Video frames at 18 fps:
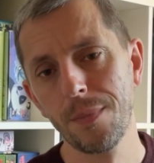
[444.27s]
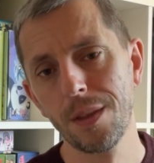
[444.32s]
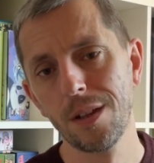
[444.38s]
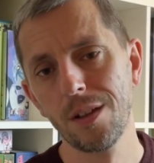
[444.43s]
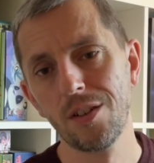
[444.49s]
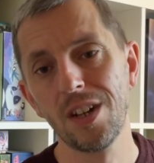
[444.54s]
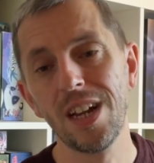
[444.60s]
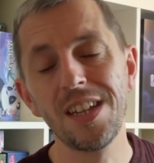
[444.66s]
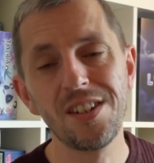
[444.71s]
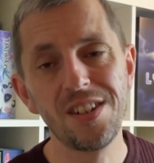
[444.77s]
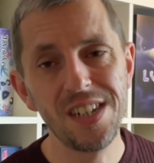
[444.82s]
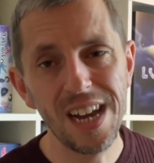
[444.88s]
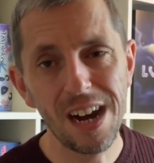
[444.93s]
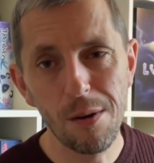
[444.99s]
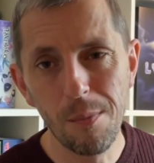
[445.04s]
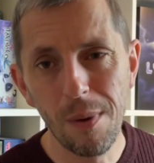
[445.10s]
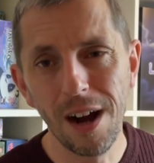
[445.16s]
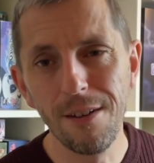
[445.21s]
So let's see
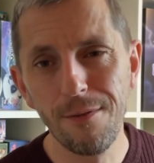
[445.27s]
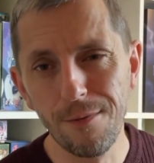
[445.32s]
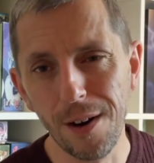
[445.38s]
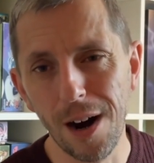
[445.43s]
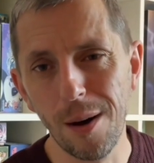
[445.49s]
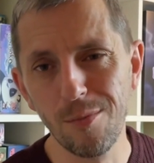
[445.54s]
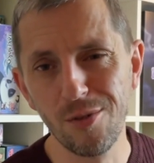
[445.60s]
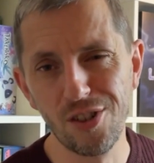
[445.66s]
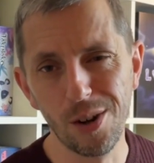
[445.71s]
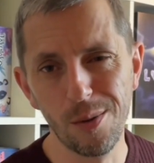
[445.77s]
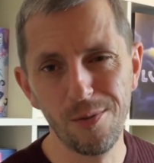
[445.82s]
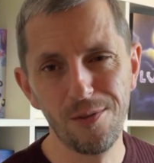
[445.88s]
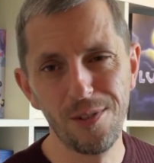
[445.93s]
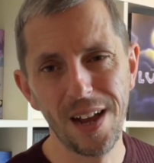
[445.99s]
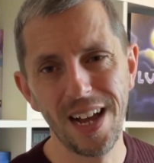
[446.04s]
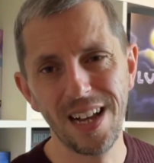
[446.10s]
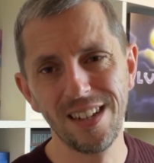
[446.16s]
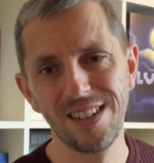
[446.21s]
how my farm shop
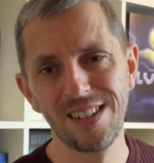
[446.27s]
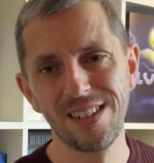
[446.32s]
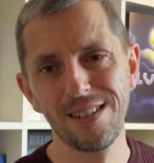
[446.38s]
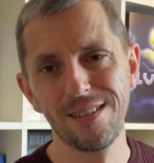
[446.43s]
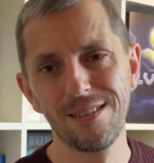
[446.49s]
fares.